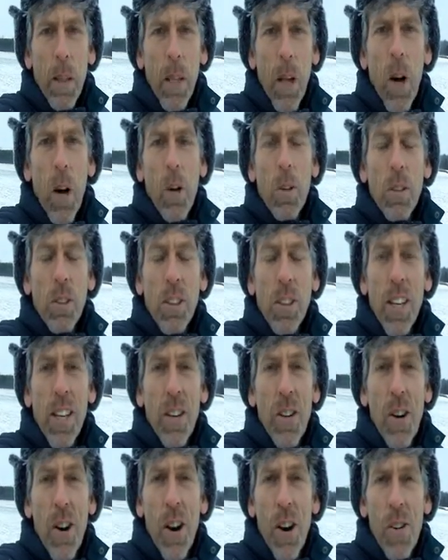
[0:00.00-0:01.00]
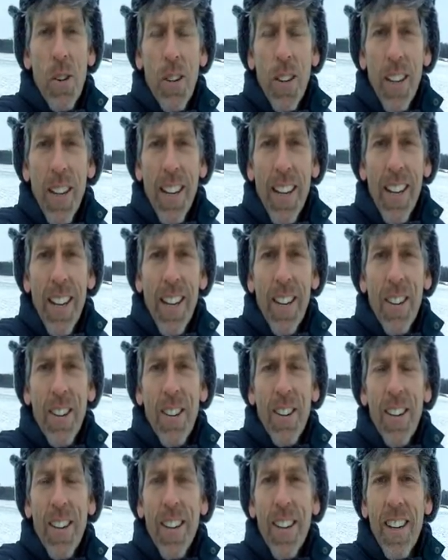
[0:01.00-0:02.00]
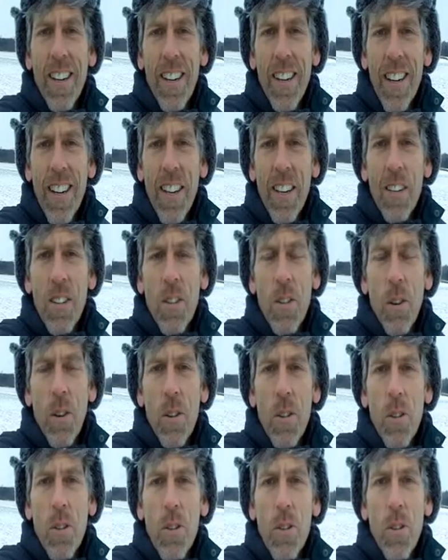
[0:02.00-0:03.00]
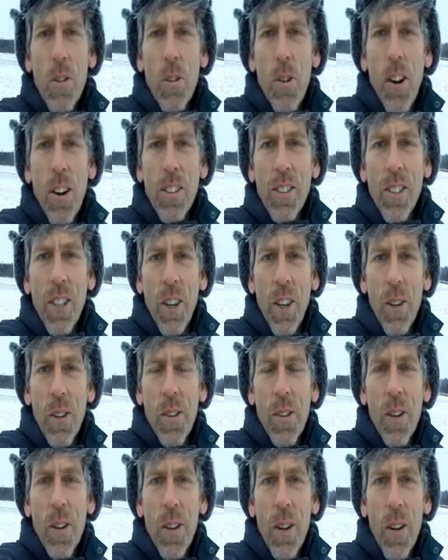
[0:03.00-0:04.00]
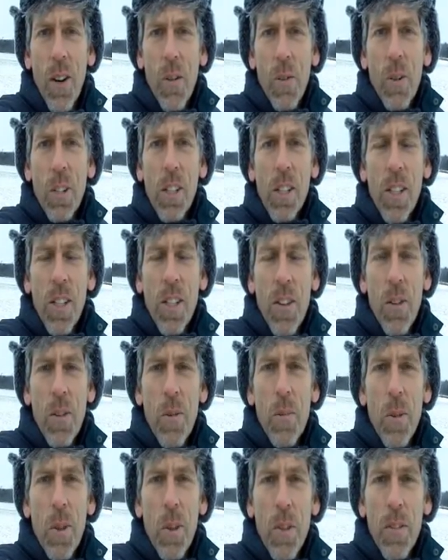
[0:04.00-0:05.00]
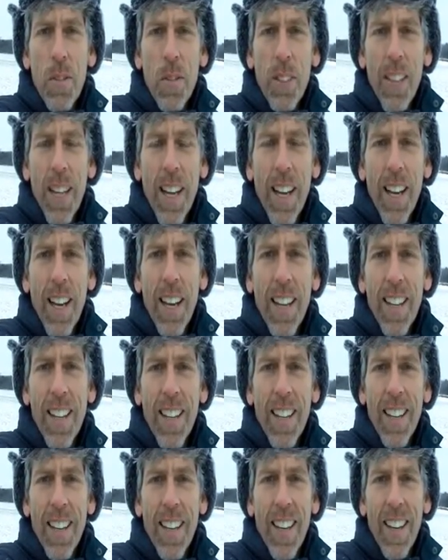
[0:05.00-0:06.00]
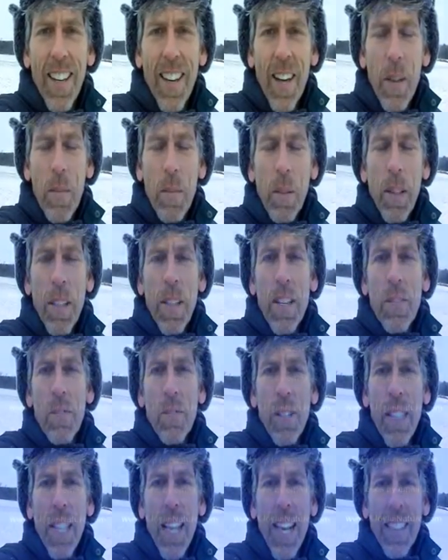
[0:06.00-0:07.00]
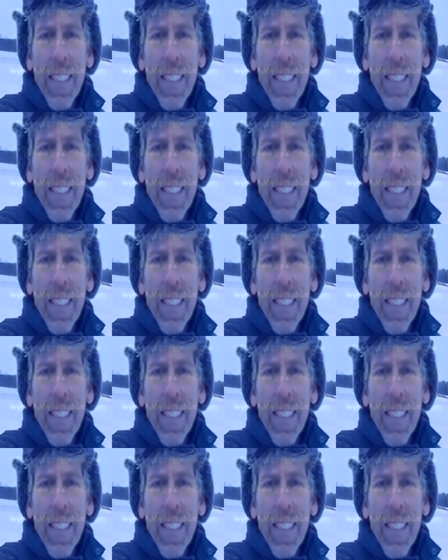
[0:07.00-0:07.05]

below zero here in northern Toronto, wishing you a beautiful day and plenty of